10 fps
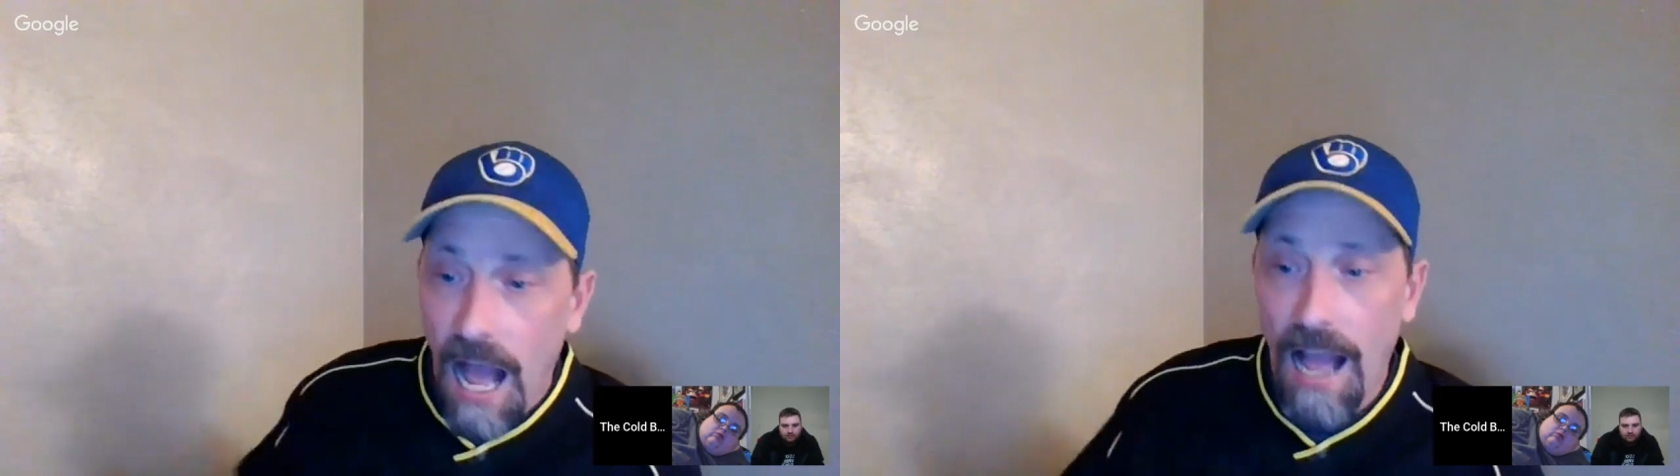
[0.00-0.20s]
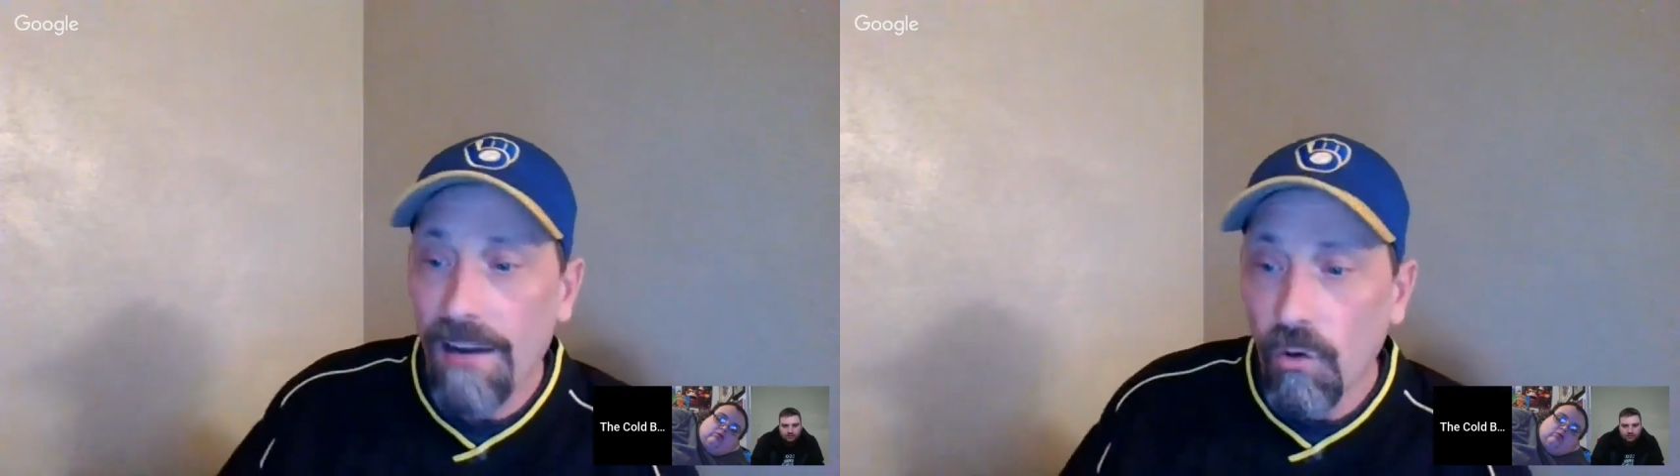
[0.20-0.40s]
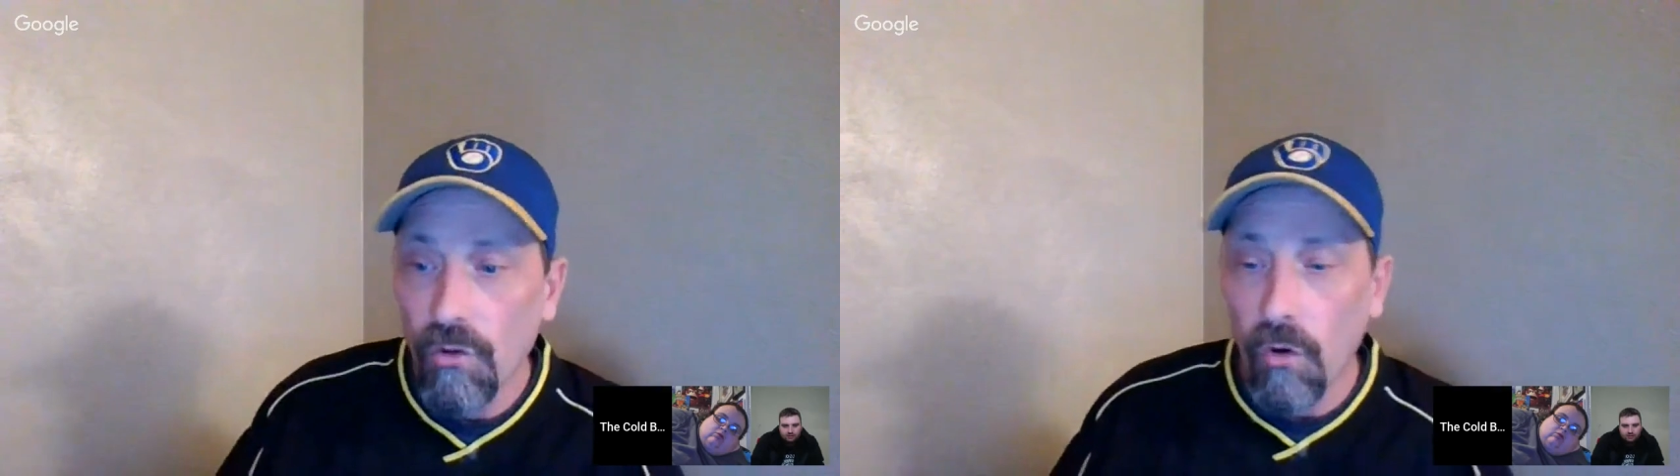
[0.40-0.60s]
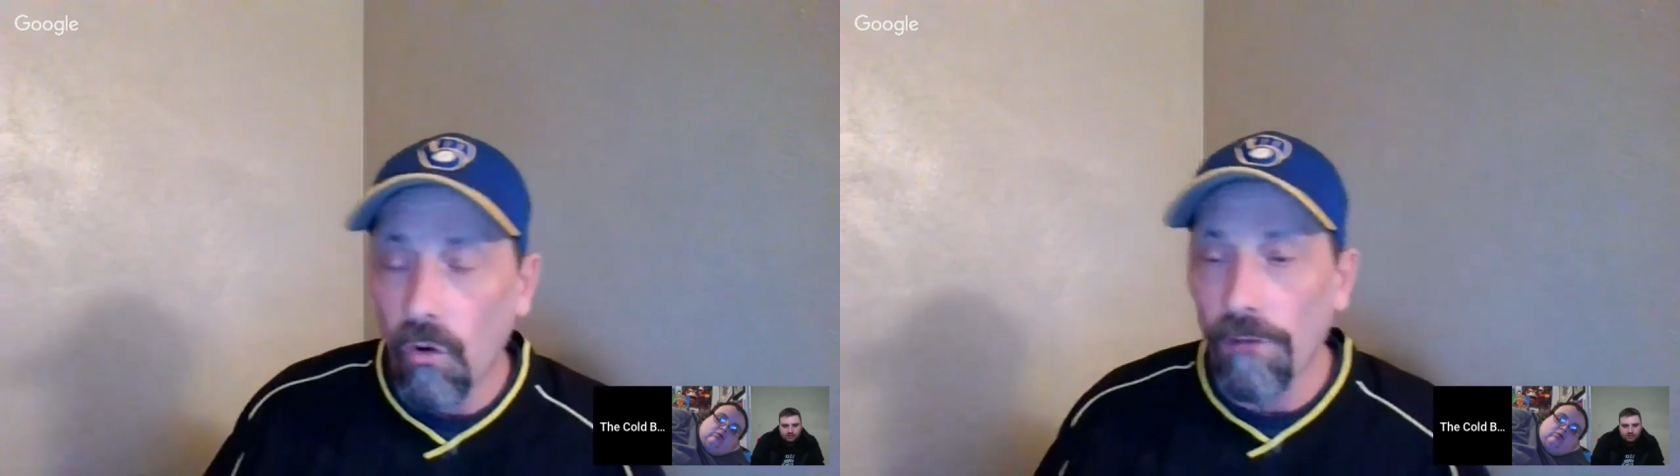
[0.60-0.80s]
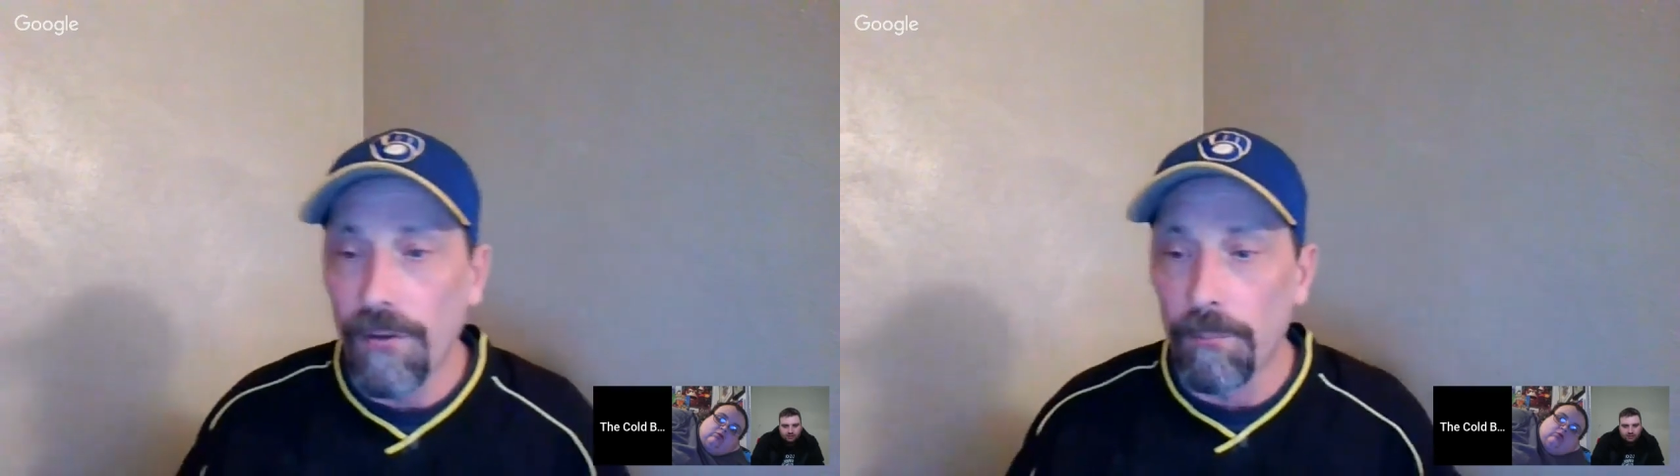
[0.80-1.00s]
I don't know
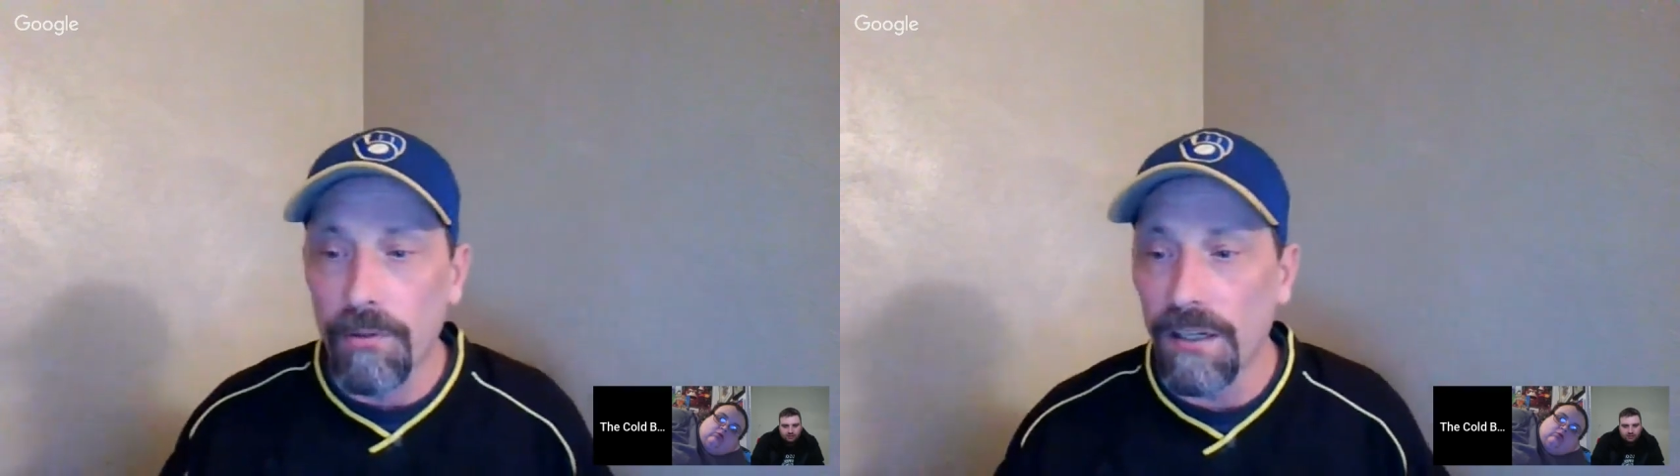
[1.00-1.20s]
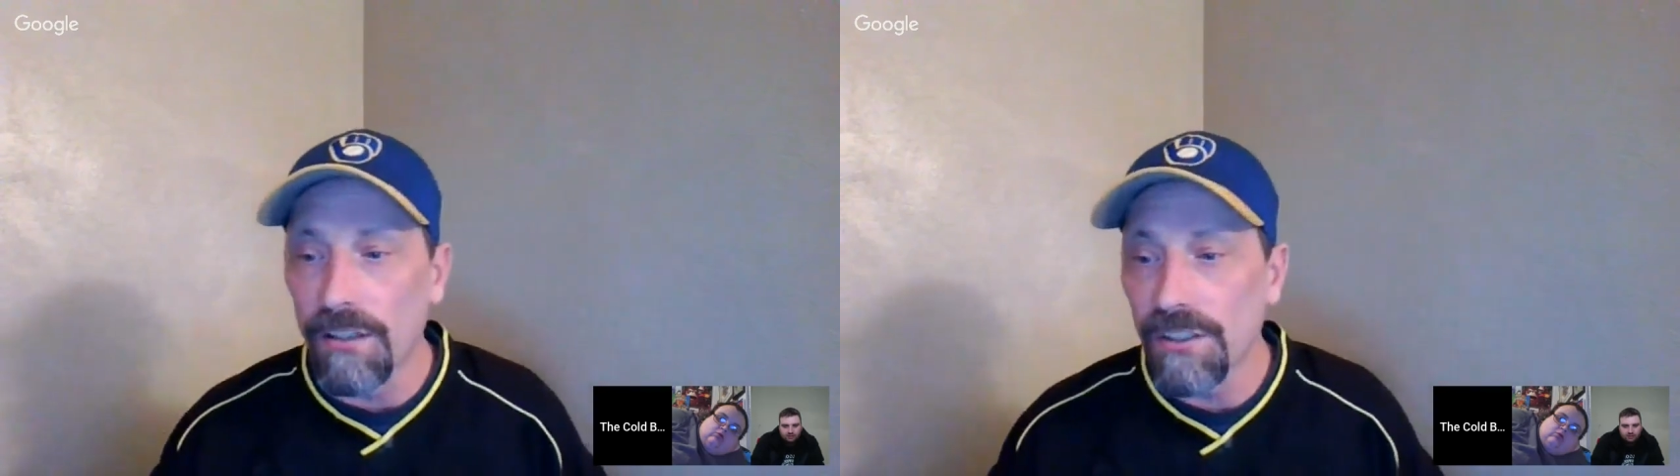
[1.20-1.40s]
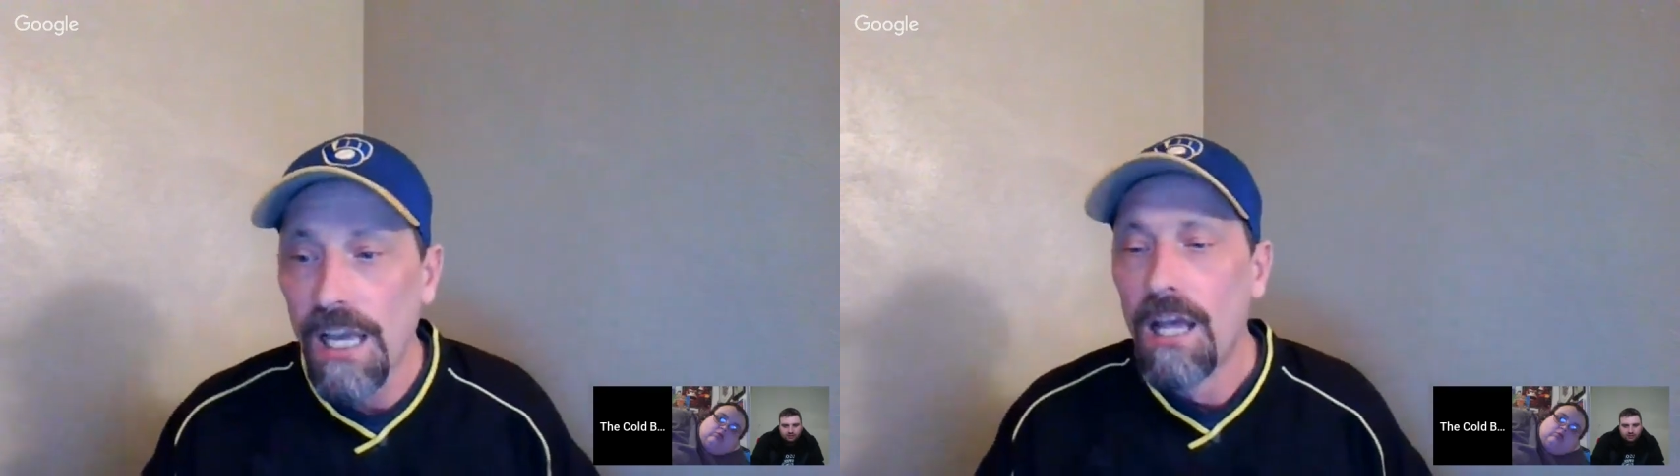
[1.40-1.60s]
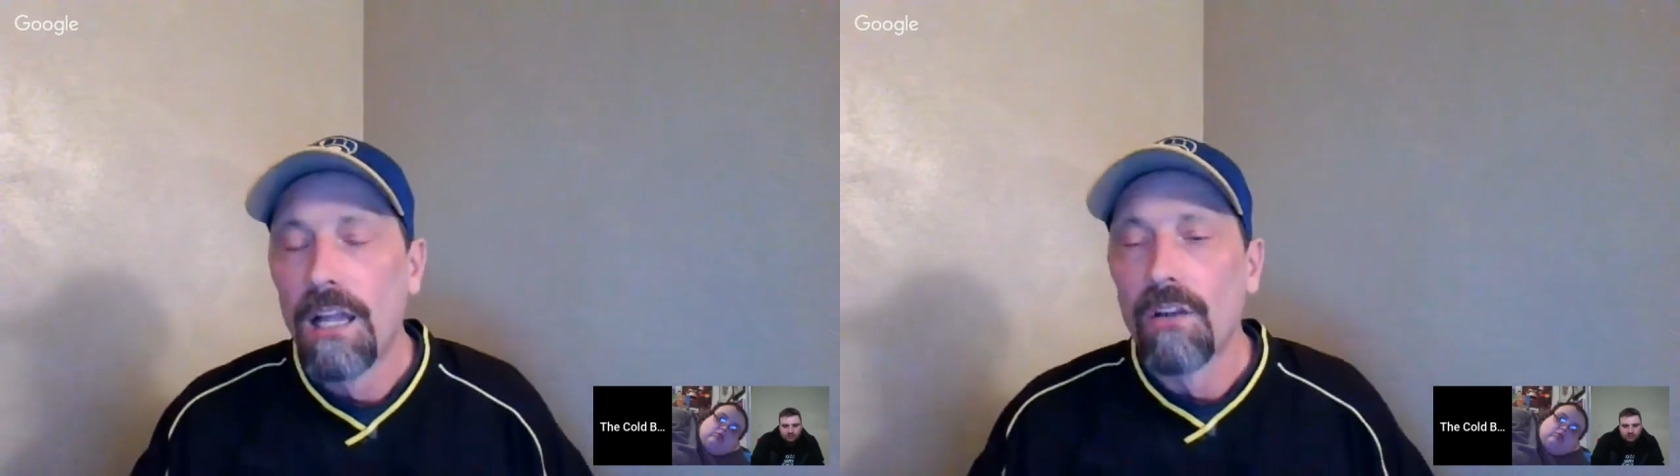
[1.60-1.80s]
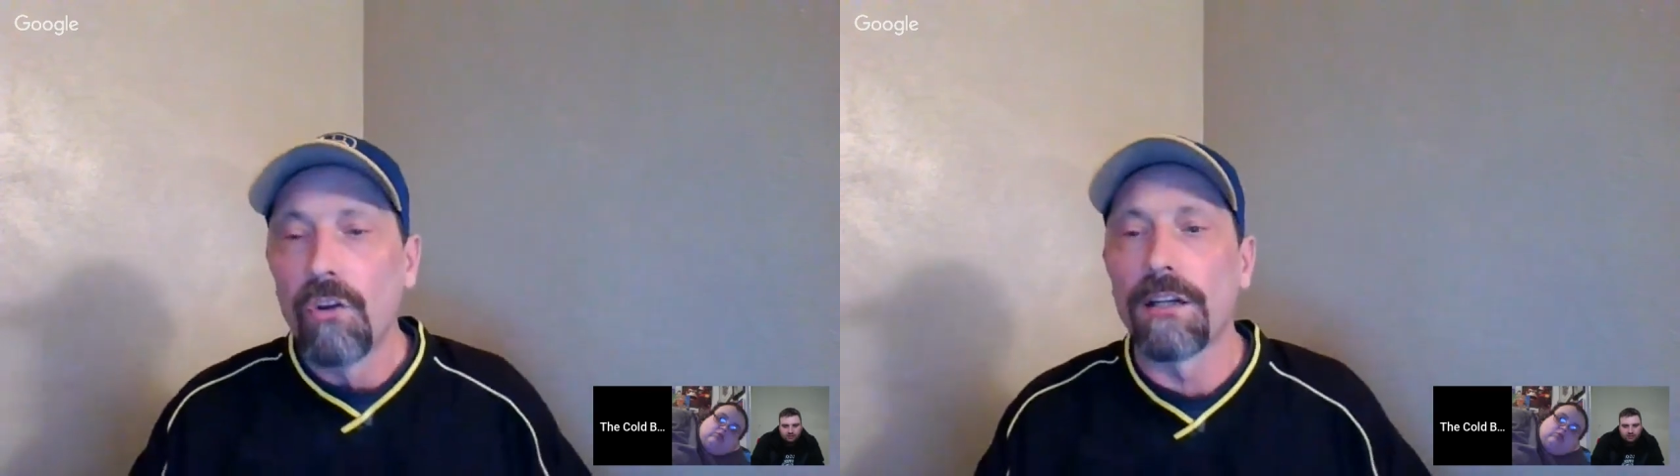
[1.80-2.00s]
if the players
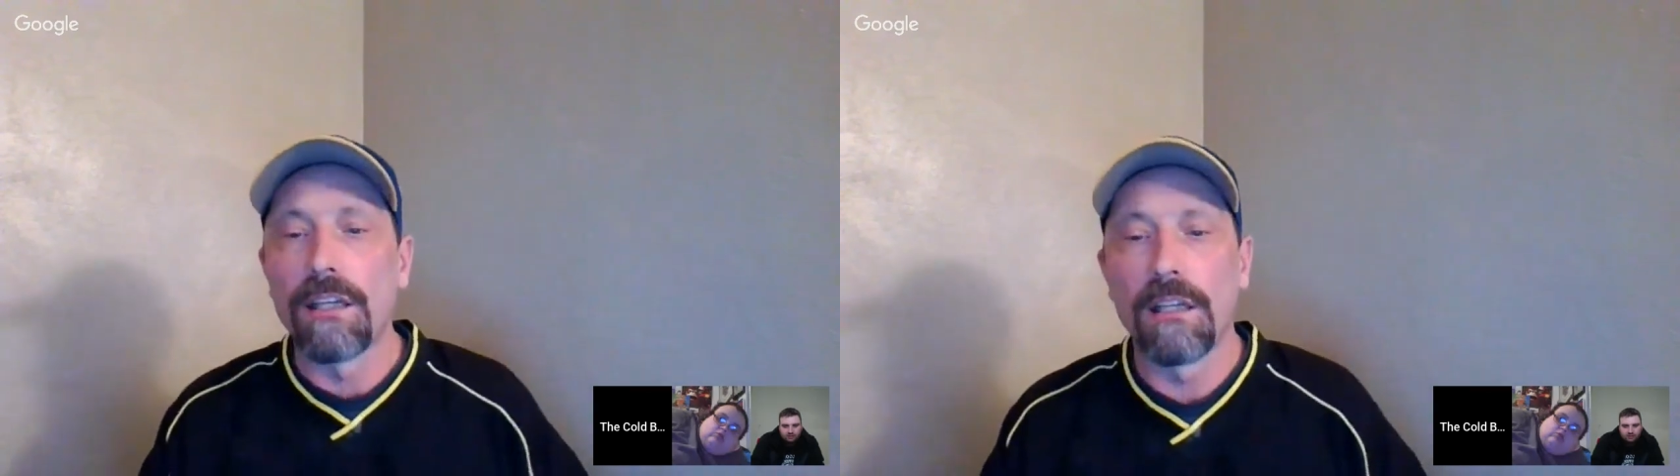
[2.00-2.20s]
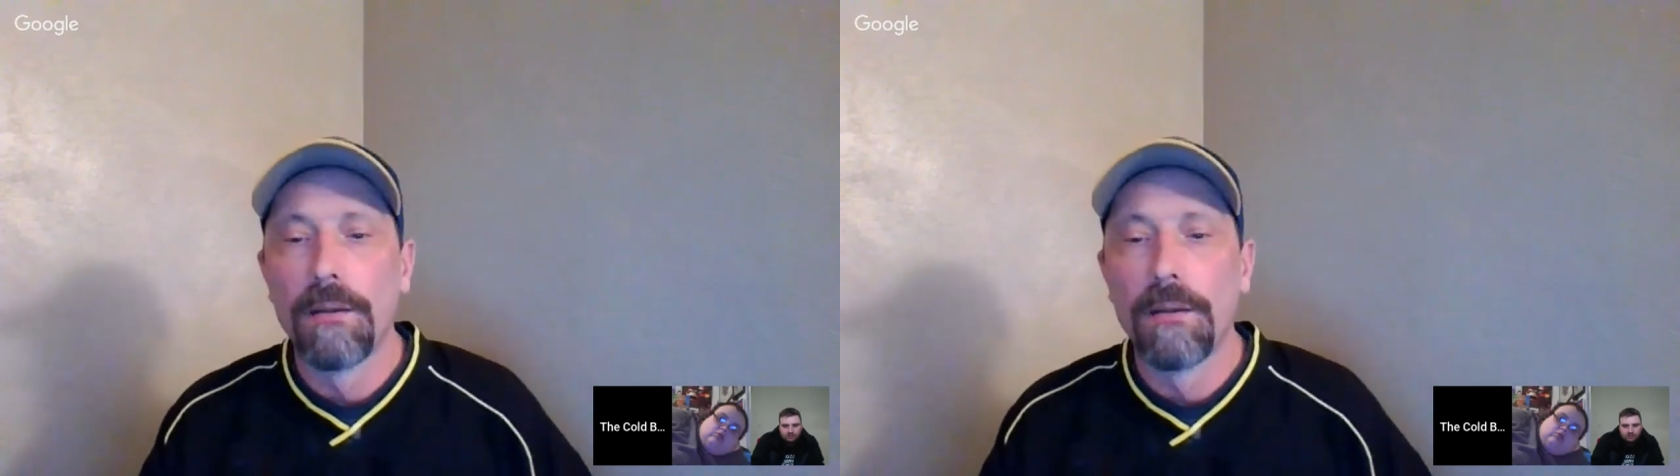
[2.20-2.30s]
look.